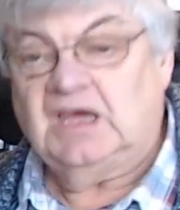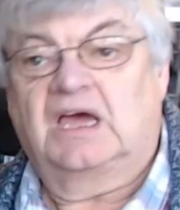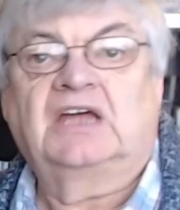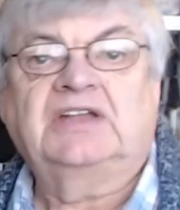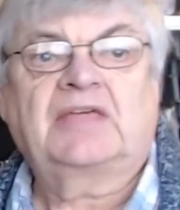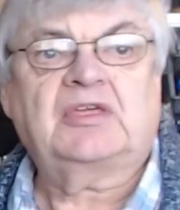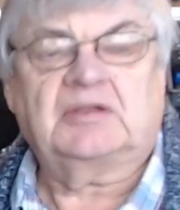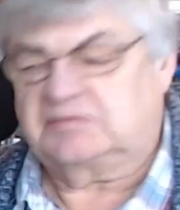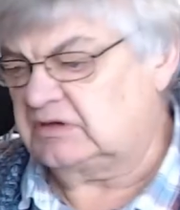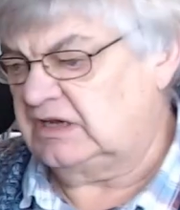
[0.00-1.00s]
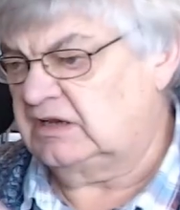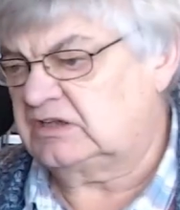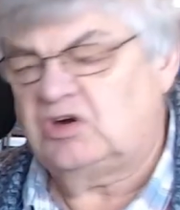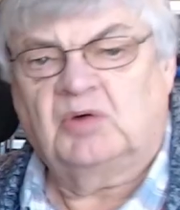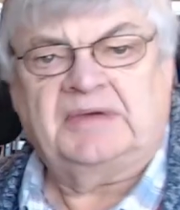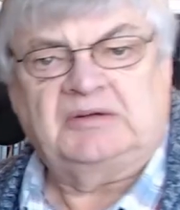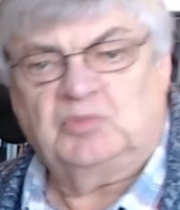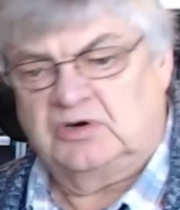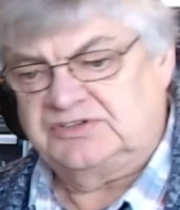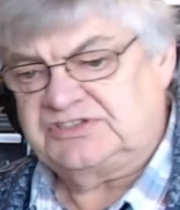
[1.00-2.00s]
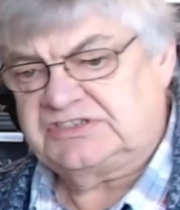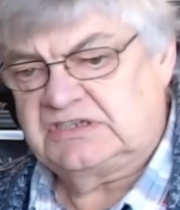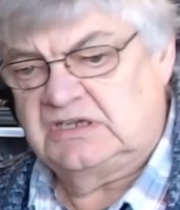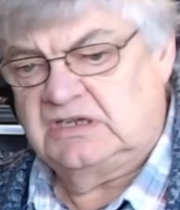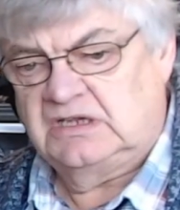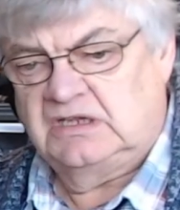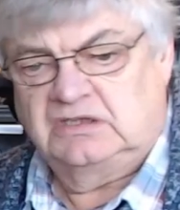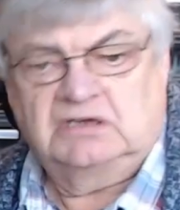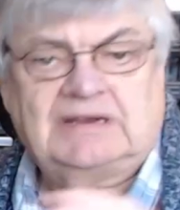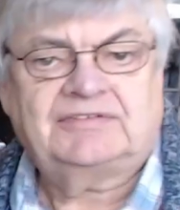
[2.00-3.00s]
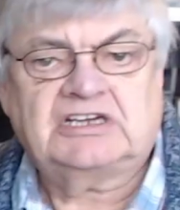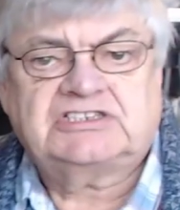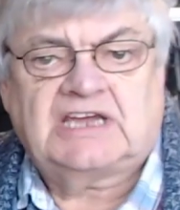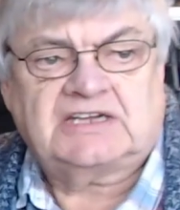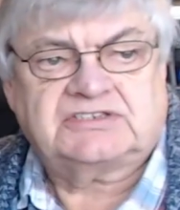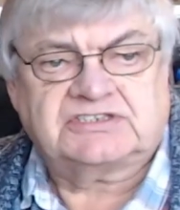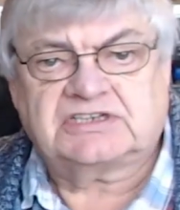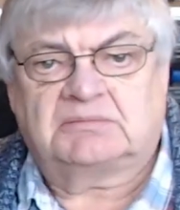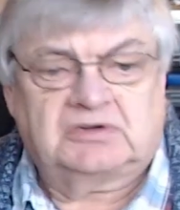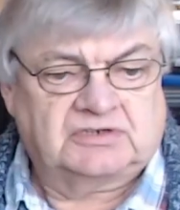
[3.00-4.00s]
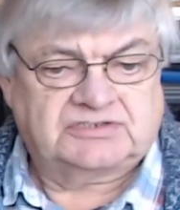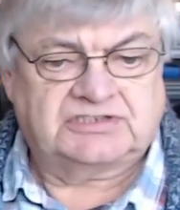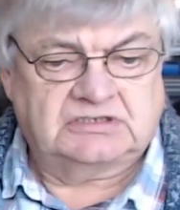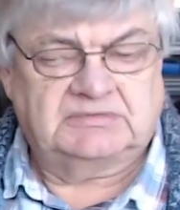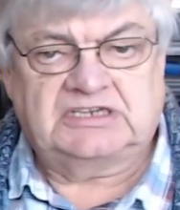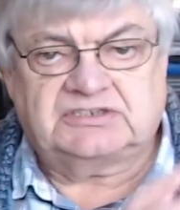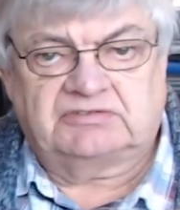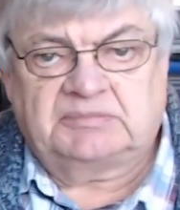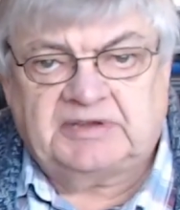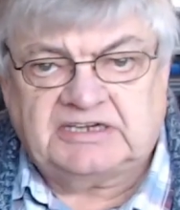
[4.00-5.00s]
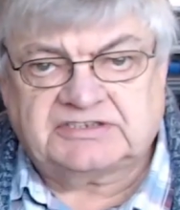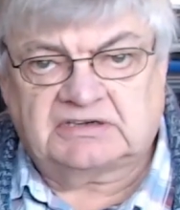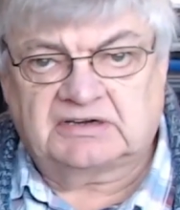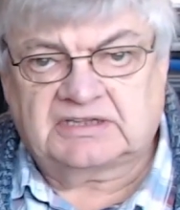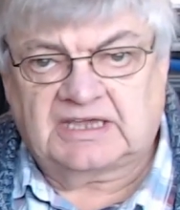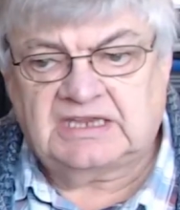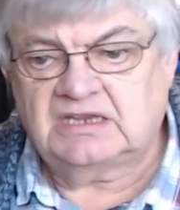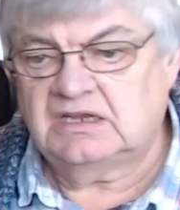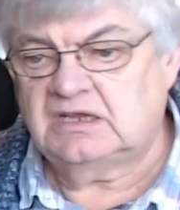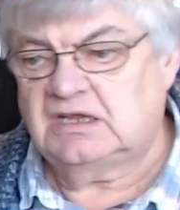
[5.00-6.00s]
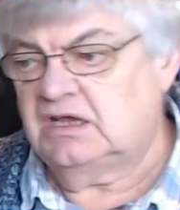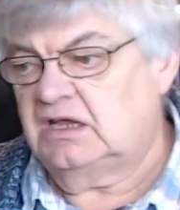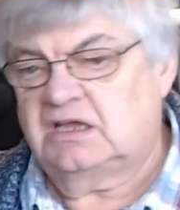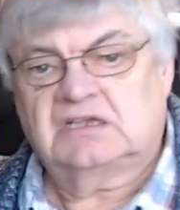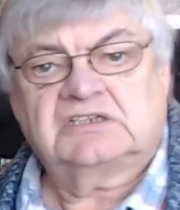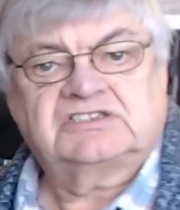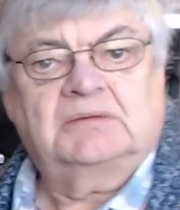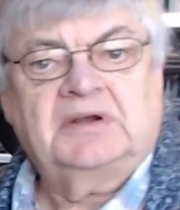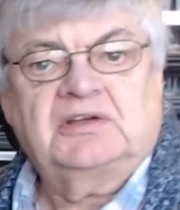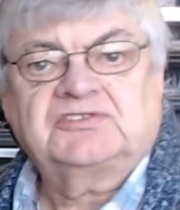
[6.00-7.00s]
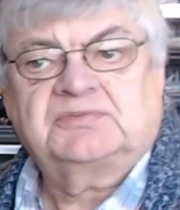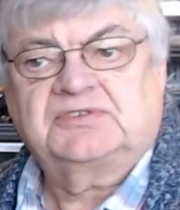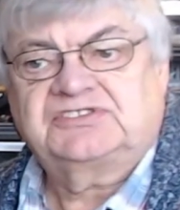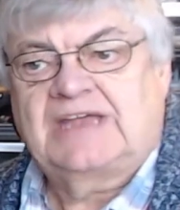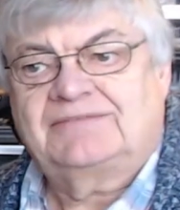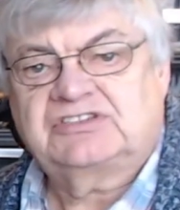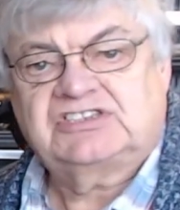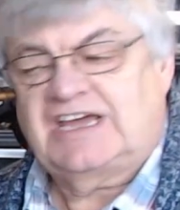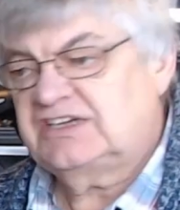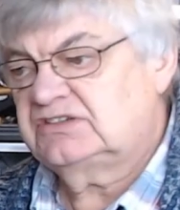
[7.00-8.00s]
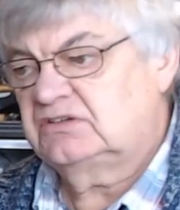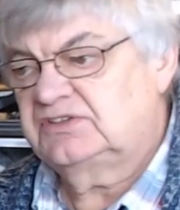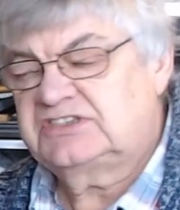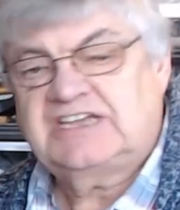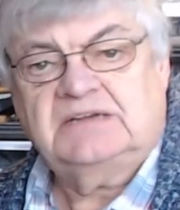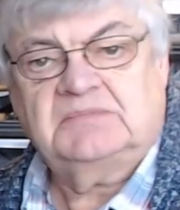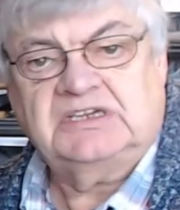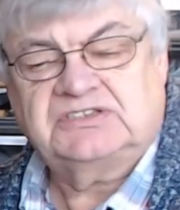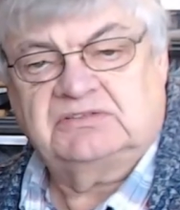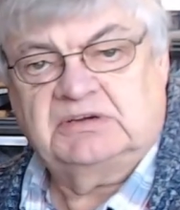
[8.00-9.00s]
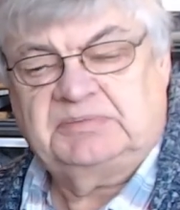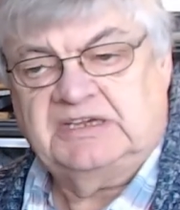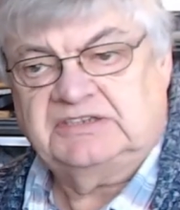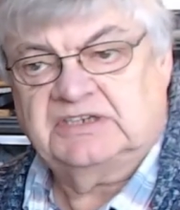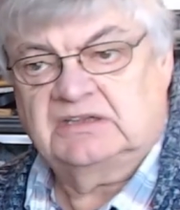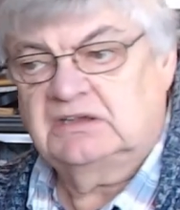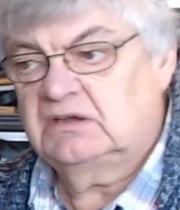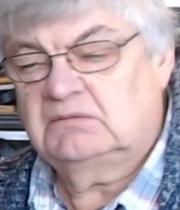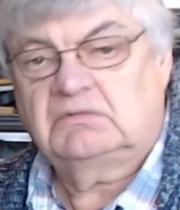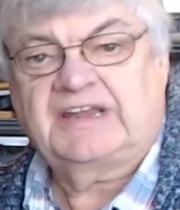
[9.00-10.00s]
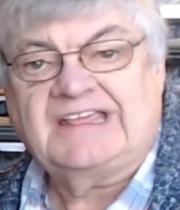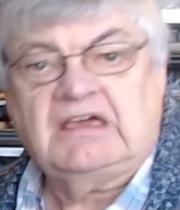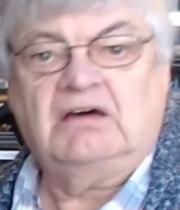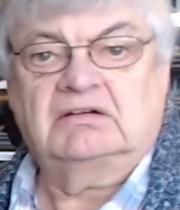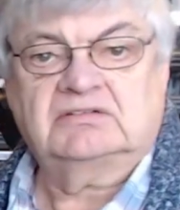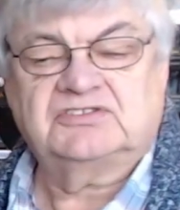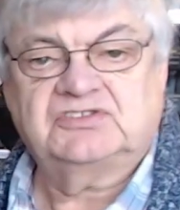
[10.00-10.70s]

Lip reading: Another comment was, you're having a chat to someone on 2-metre repeater, okay? Someone else wants to have a chat on the 10-metre repeater. Well, they can't because